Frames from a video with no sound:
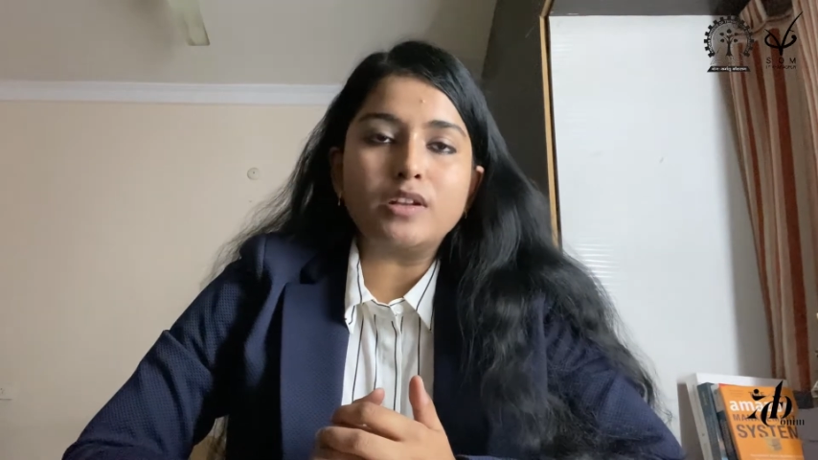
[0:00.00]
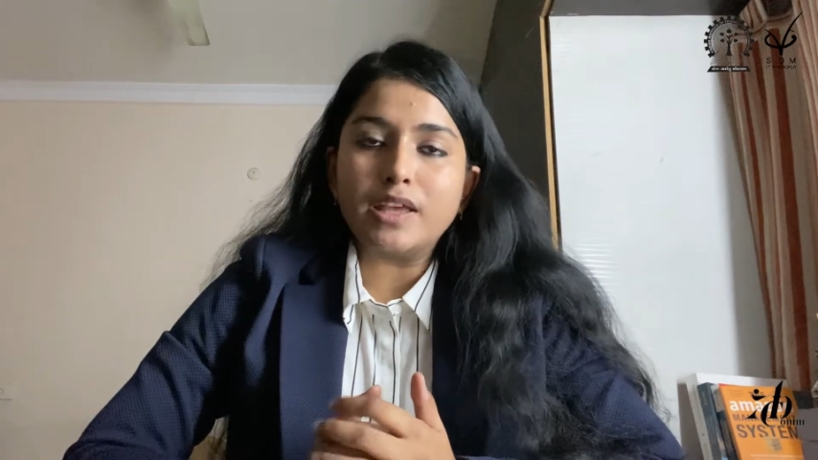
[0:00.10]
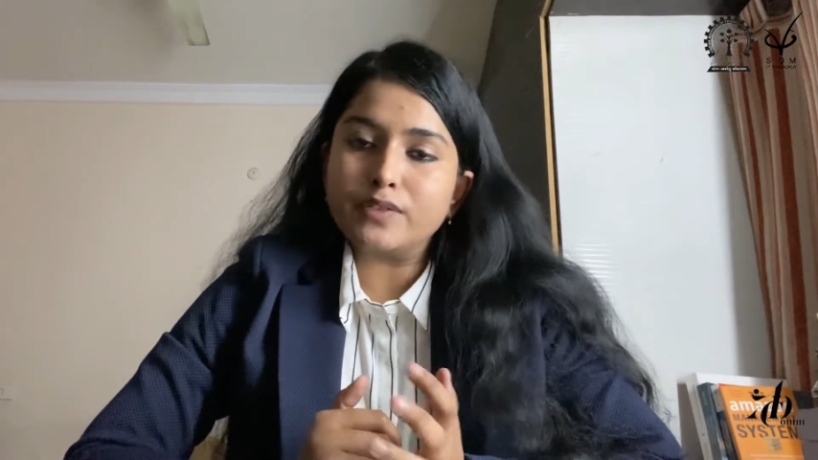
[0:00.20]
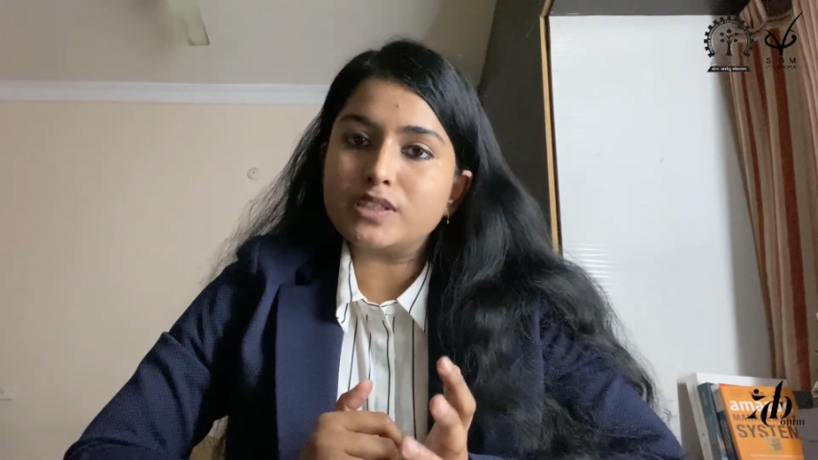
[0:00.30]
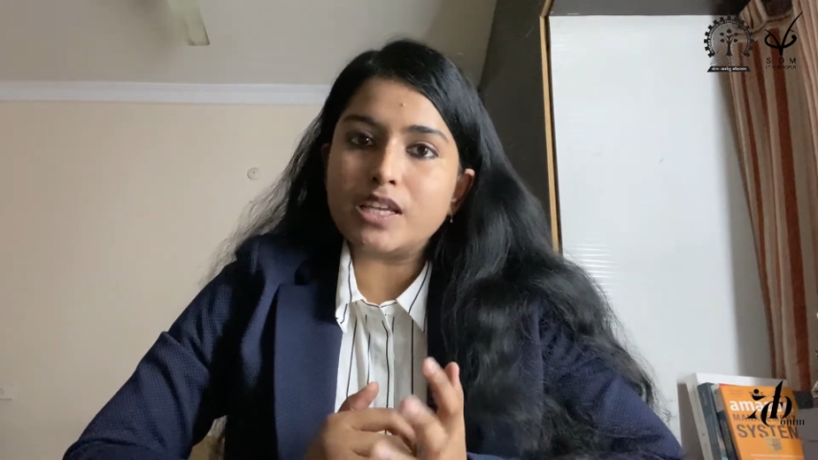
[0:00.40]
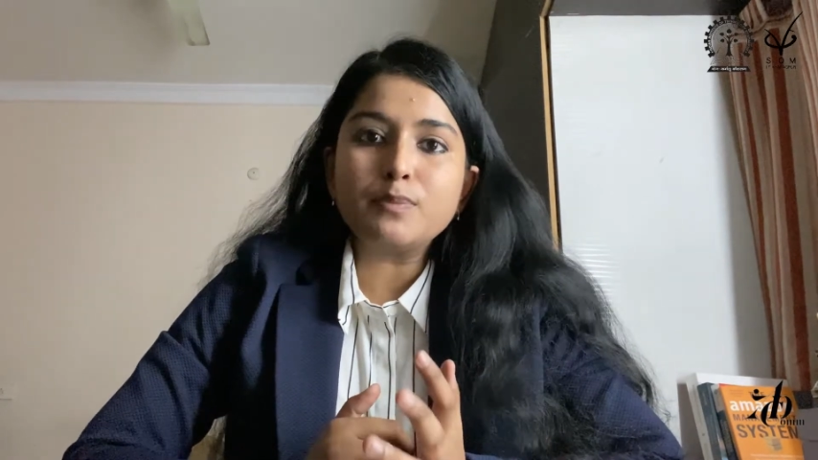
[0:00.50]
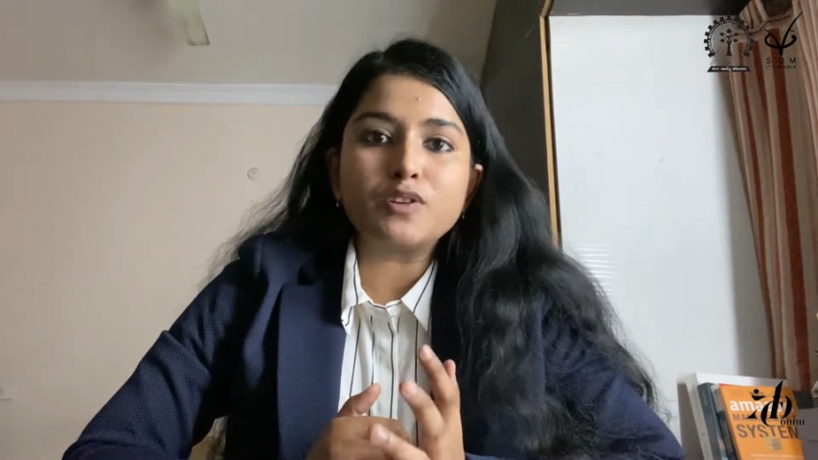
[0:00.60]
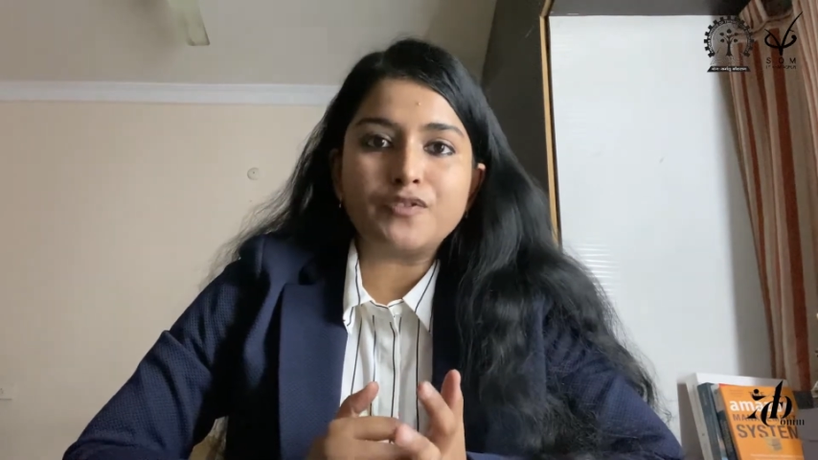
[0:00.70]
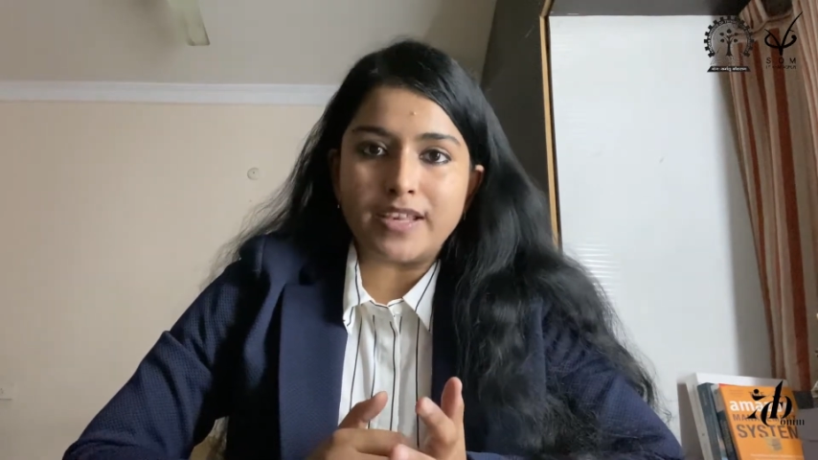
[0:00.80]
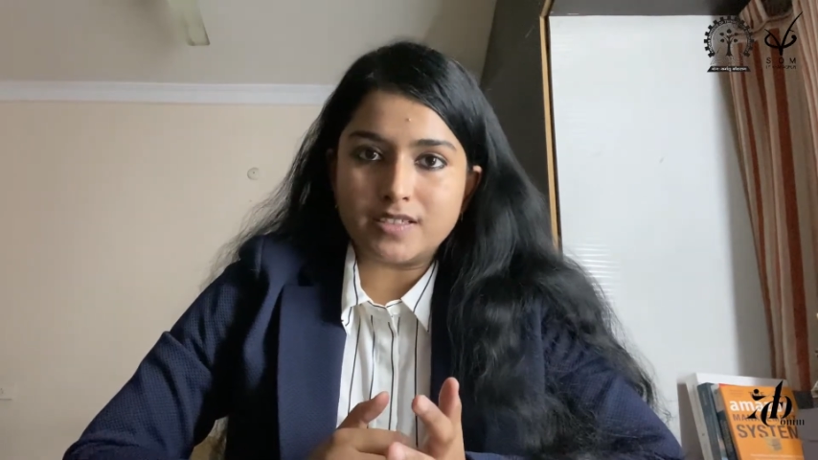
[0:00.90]
there were three
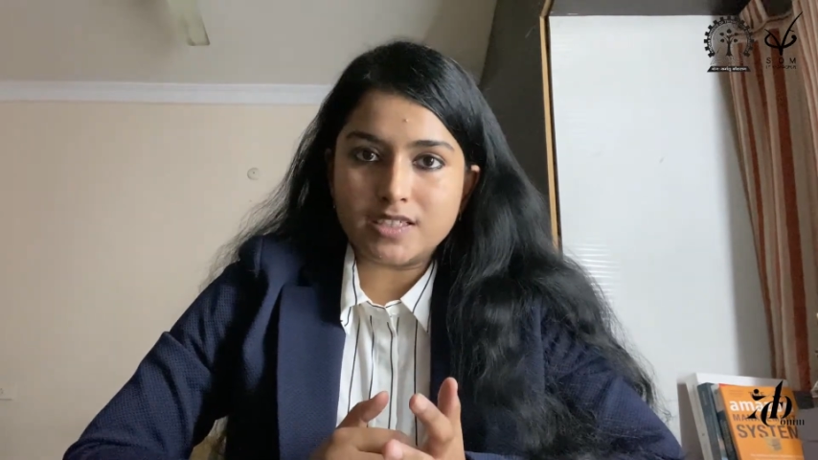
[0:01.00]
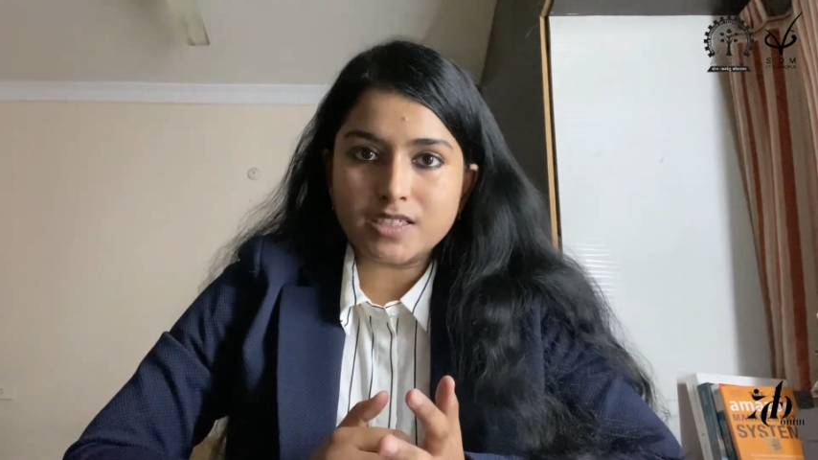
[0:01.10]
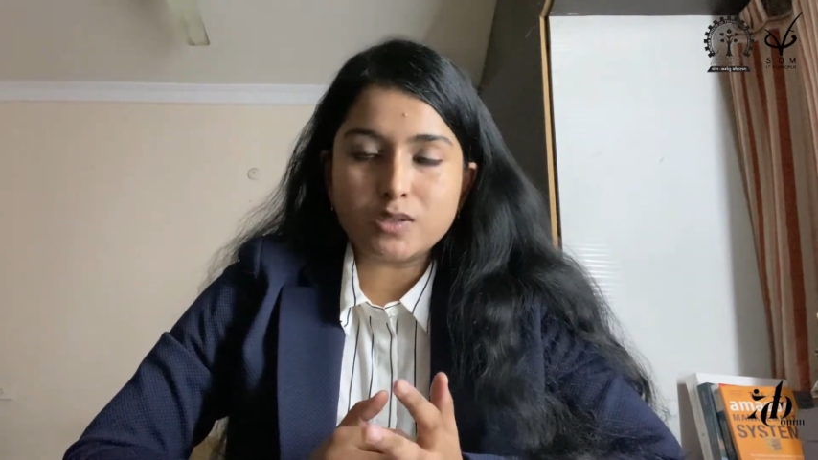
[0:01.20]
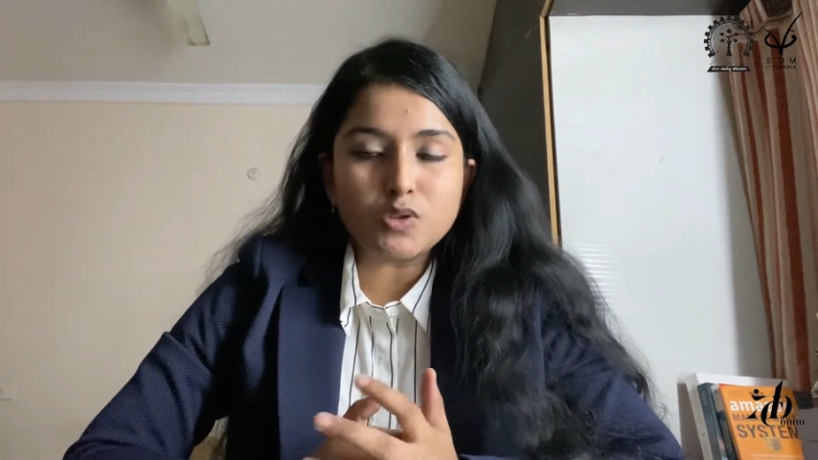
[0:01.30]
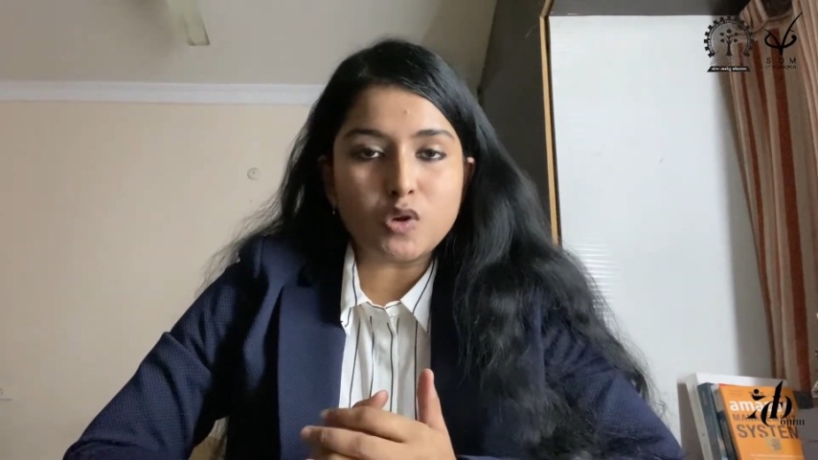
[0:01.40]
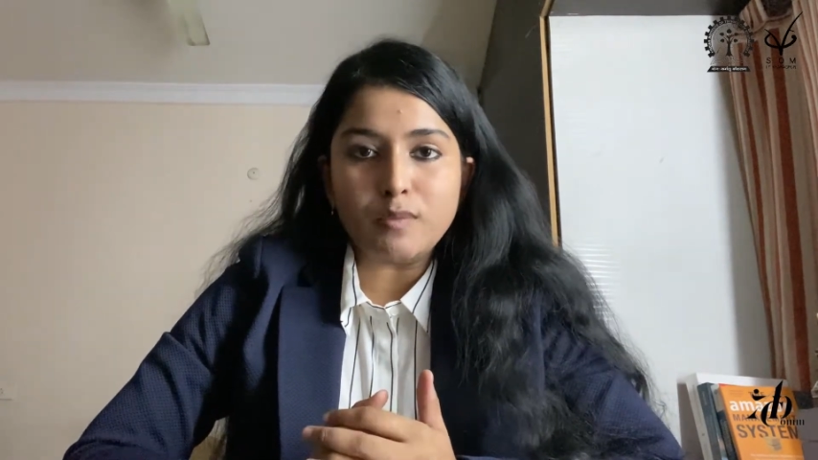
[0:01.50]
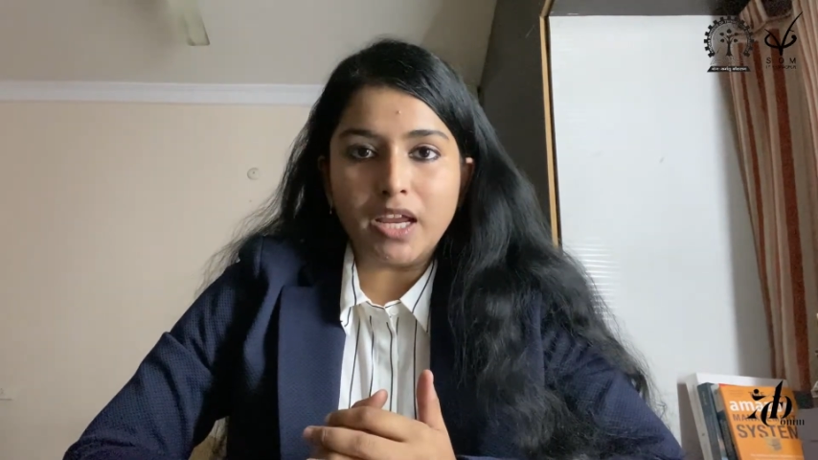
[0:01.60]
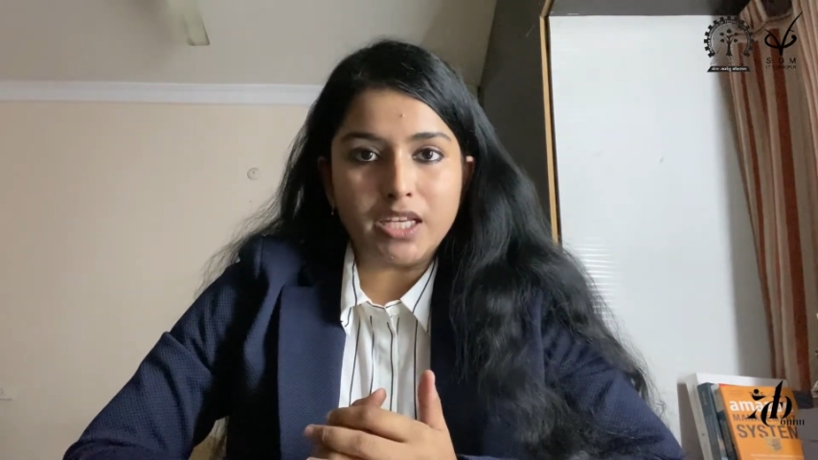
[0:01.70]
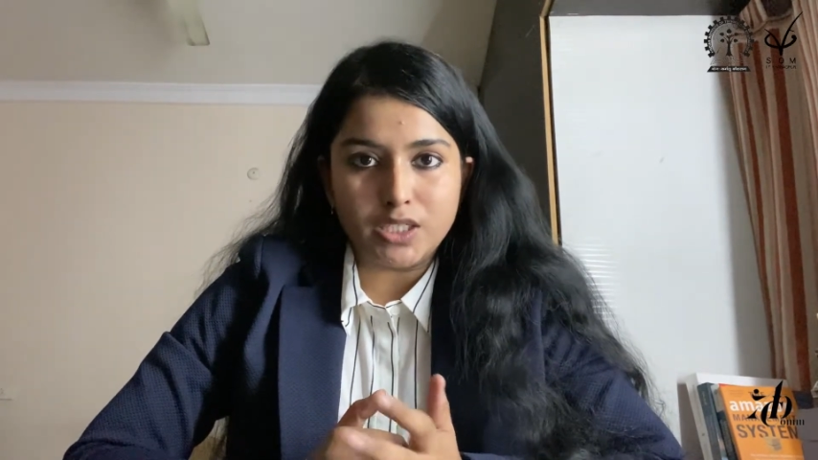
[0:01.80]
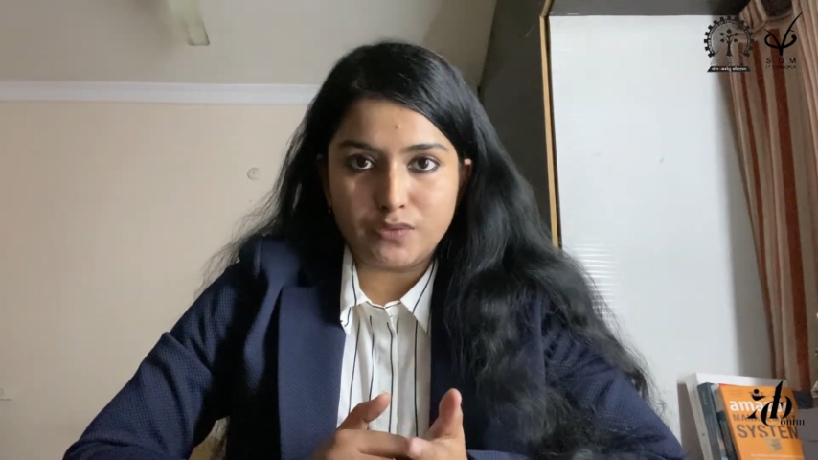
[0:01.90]
professors who took my
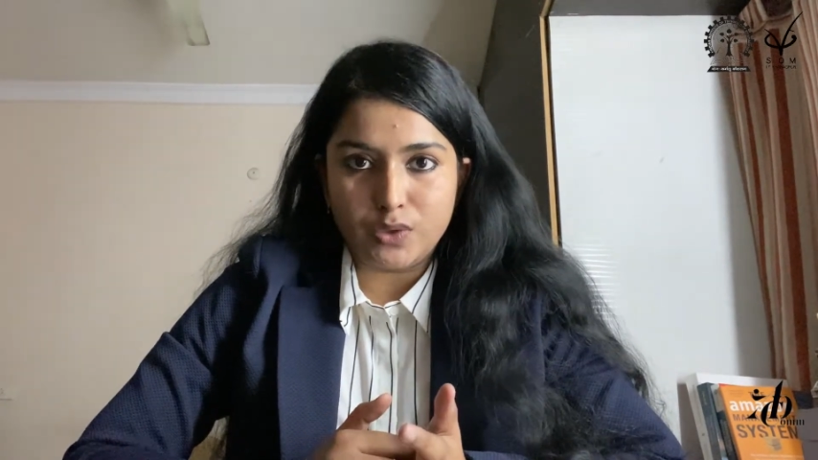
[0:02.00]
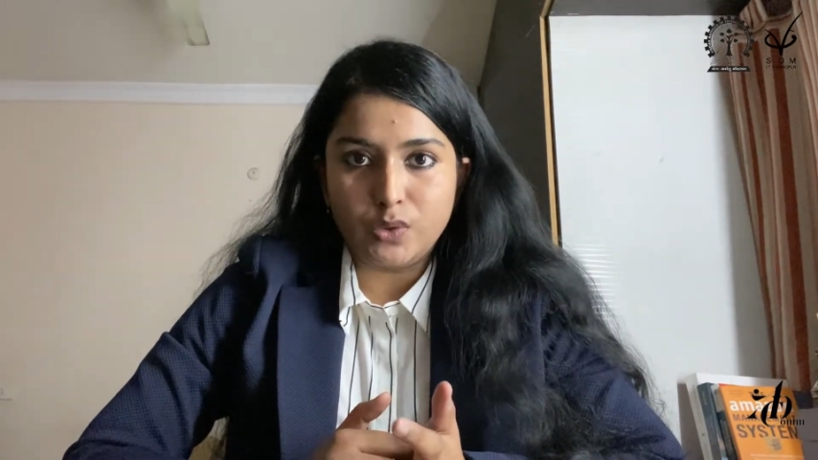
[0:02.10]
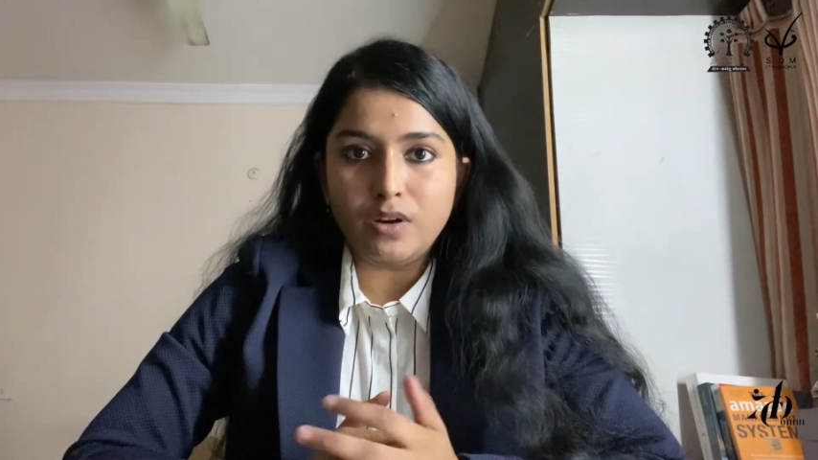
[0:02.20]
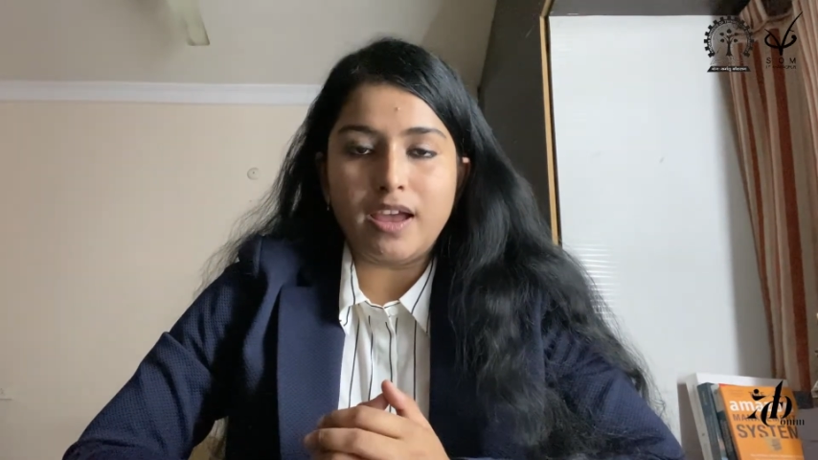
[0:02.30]
interview,